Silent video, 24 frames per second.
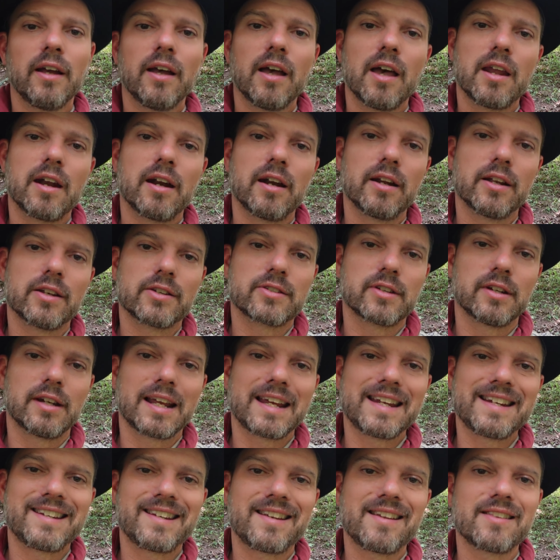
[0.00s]
And it is an
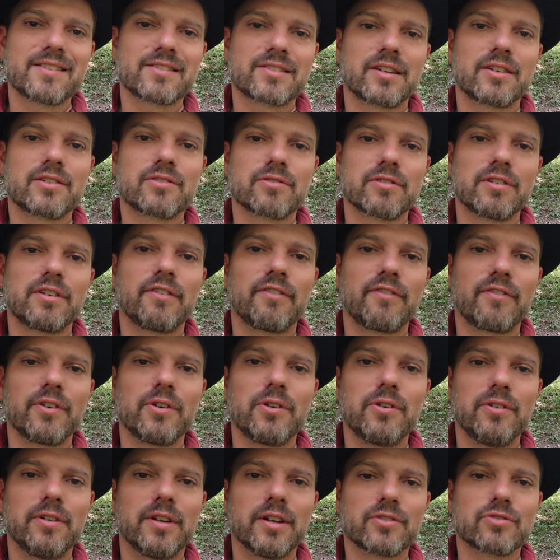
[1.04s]
18th century
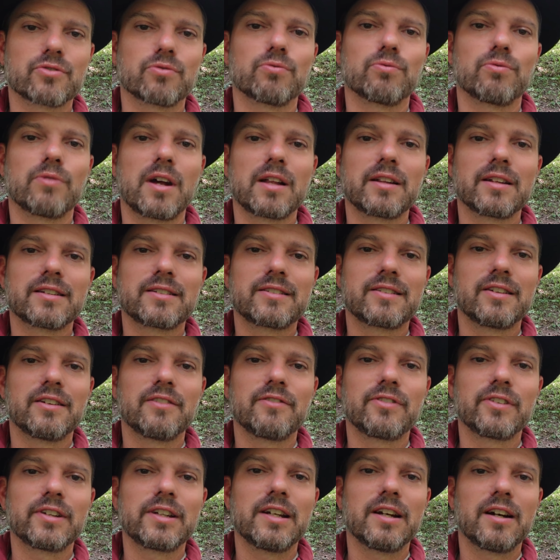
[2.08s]
food that's
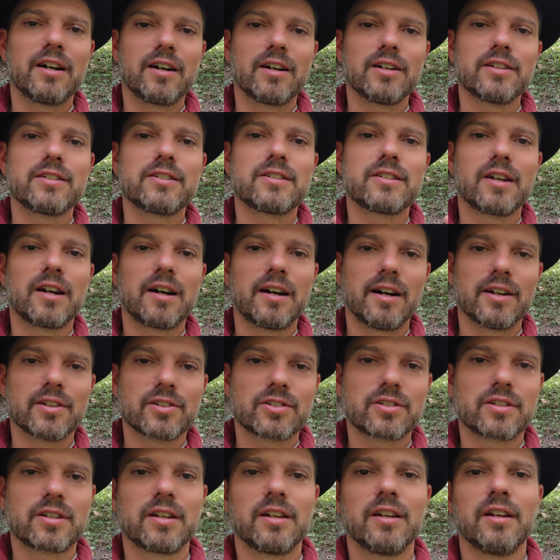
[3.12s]
relatively
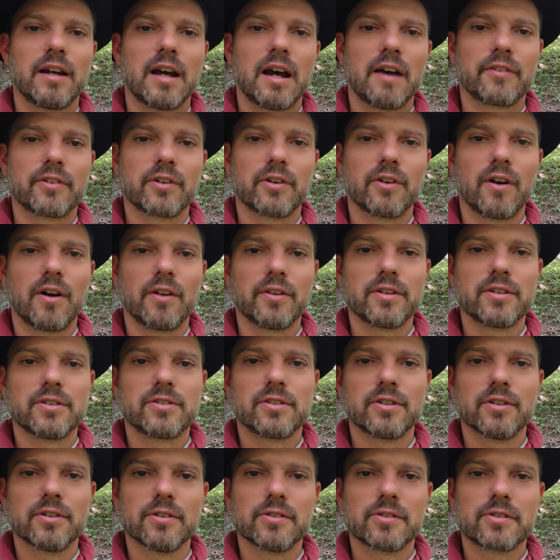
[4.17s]
untouched after all
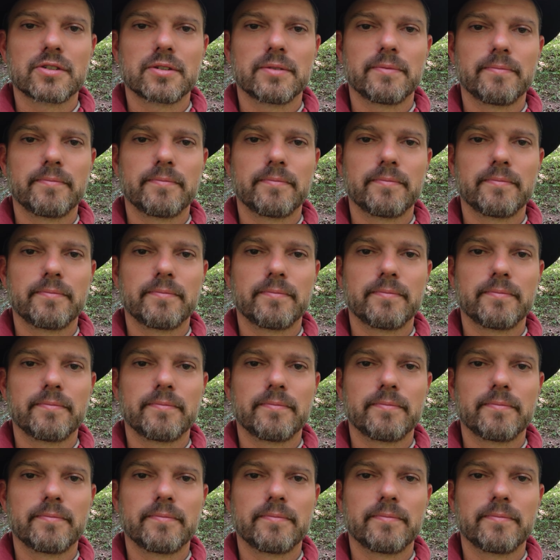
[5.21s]
these years.